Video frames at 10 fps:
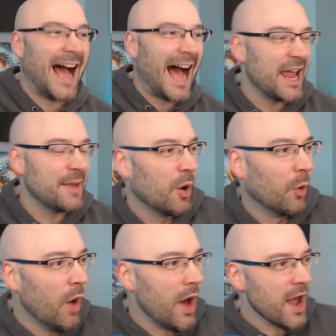time.
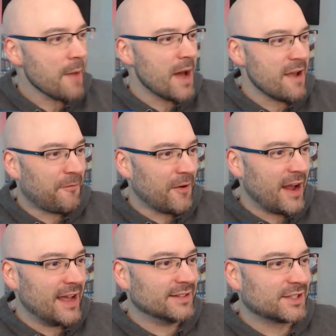What up, my
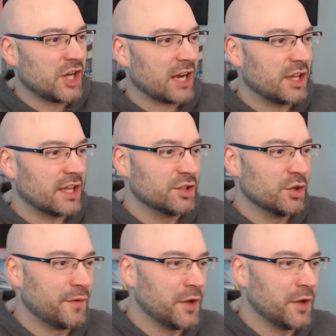friends? Check this new